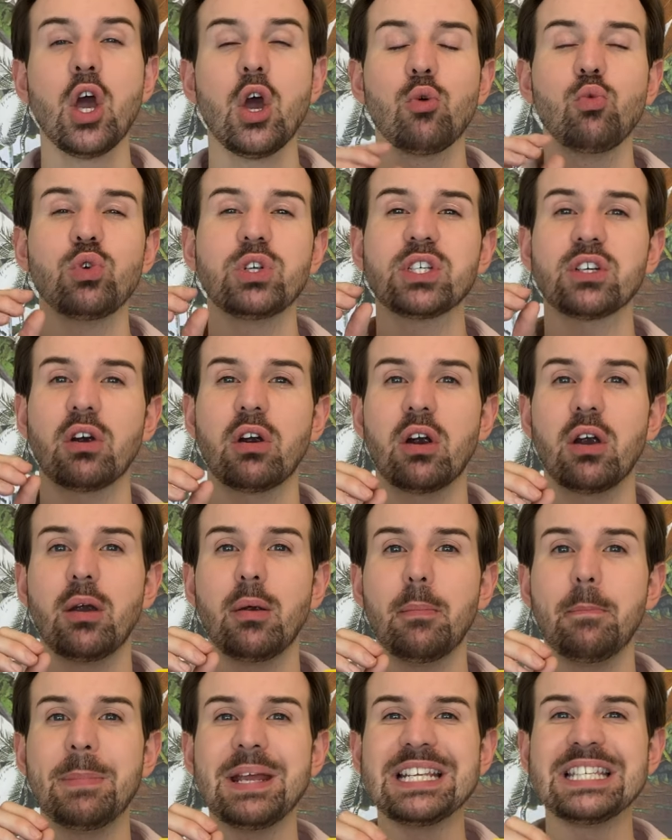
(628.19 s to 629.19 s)
which
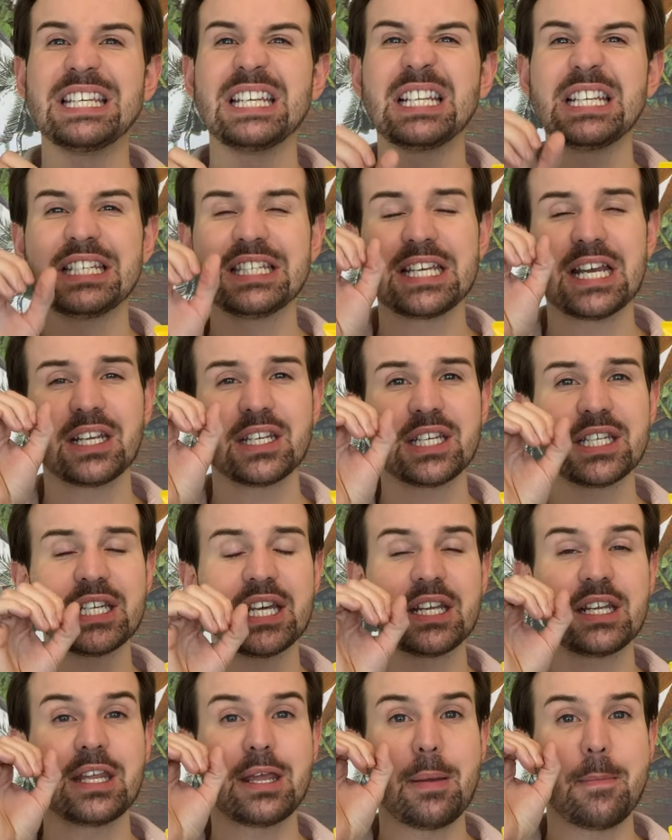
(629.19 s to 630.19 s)
are basically tiny,
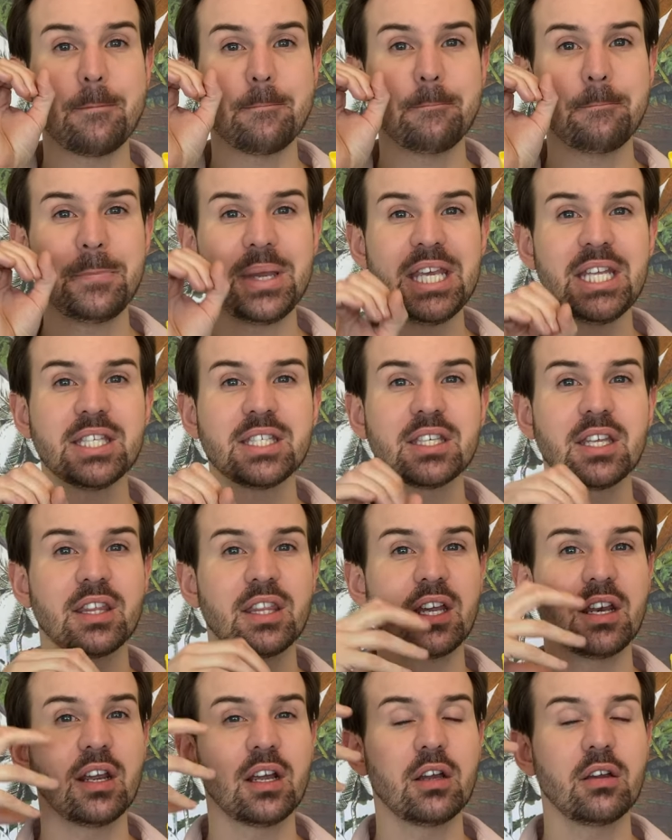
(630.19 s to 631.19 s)
tiny beads
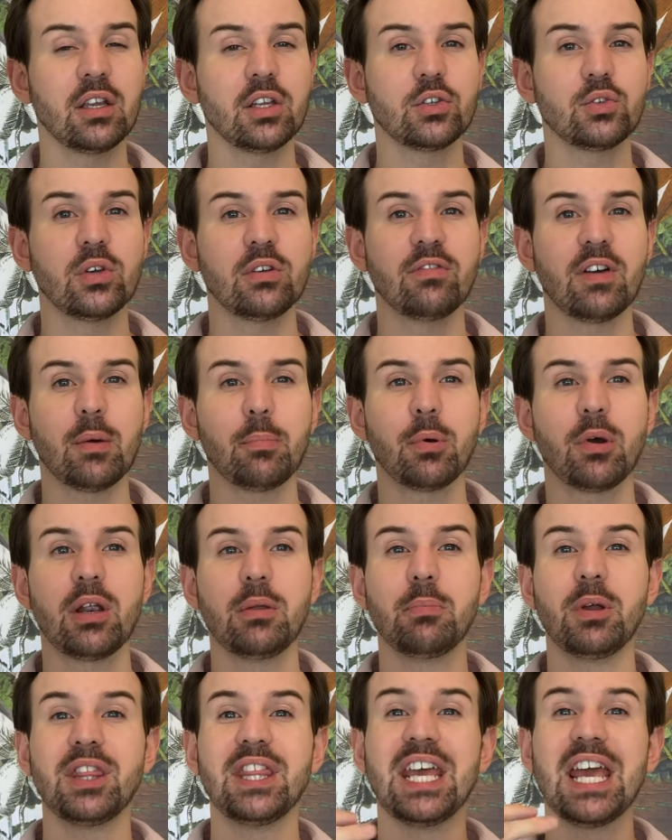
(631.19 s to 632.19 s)
that are going to
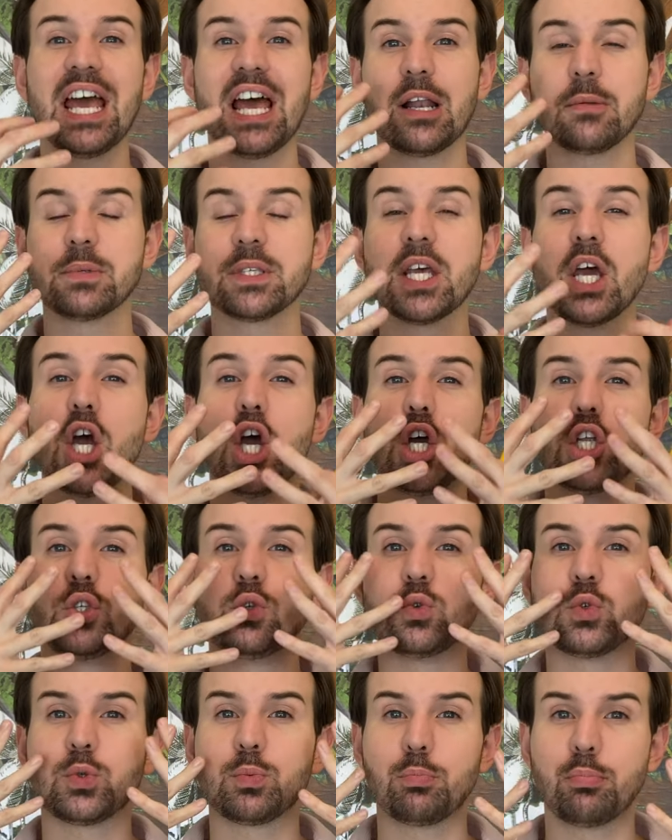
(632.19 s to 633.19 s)
evaporate, but they help
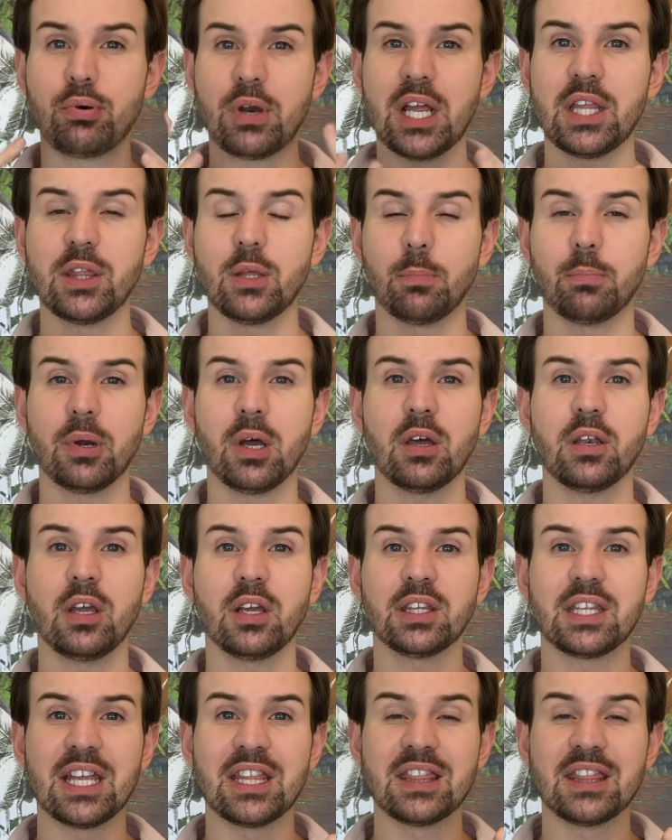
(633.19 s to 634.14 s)
to spread the product.